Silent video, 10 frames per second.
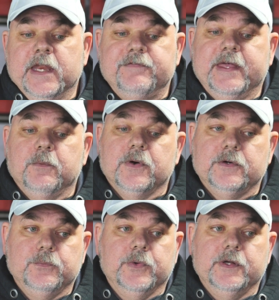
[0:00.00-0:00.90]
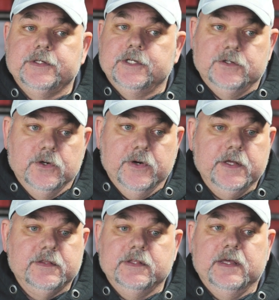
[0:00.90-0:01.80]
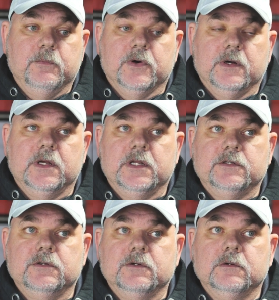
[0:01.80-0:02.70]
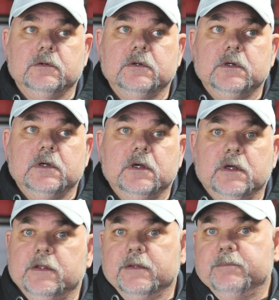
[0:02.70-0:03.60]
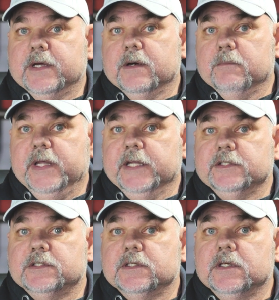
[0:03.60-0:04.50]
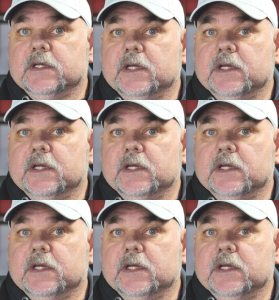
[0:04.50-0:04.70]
And if they weren't willing to do it, then they weren't going to do the bigger meets.